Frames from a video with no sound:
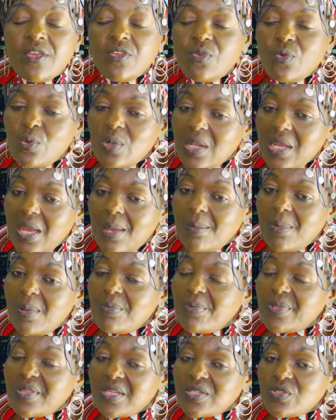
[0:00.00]
you will come
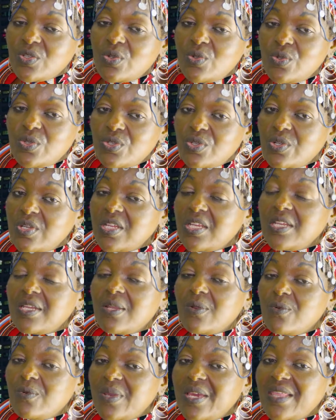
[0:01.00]
up with a solution in
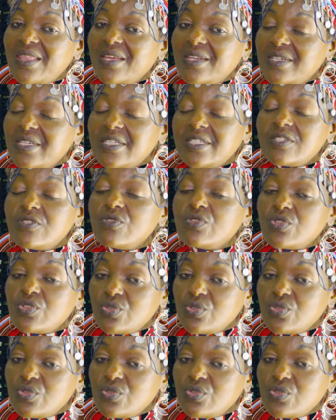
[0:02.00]
a way that is not